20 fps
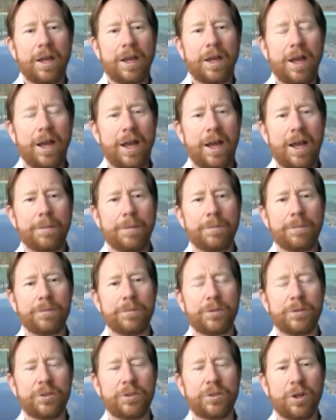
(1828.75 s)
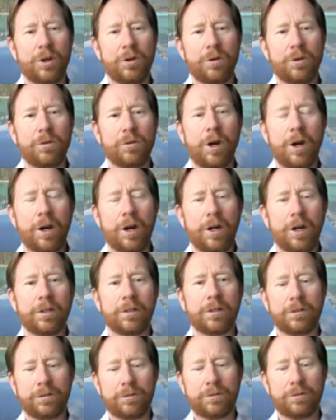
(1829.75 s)

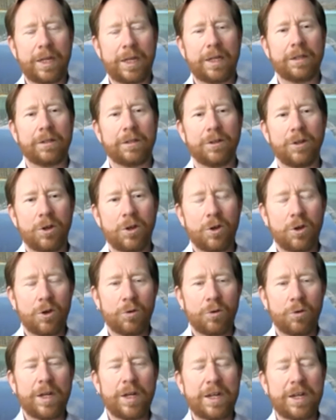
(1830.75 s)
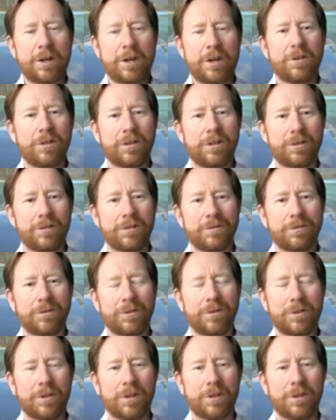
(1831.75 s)
So we did
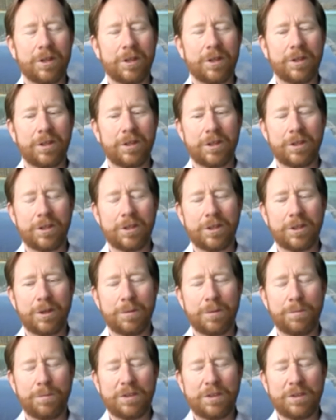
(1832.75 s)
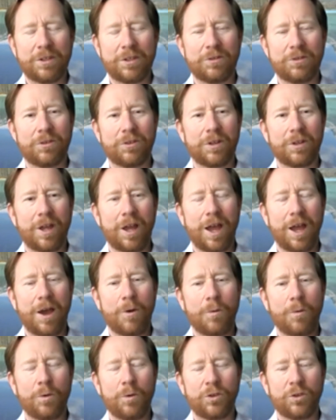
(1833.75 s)
the business
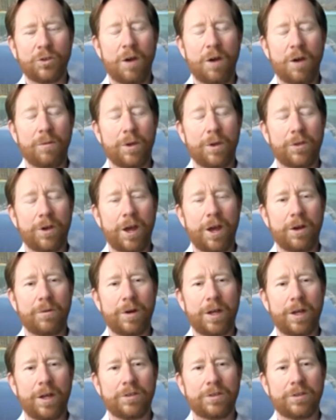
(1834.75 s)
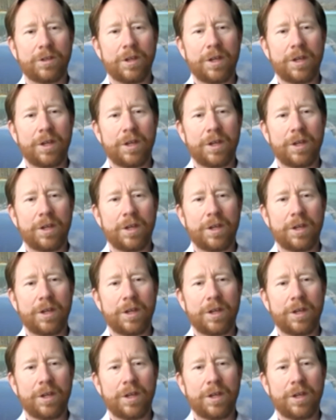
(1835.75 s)
was not what we thought it was,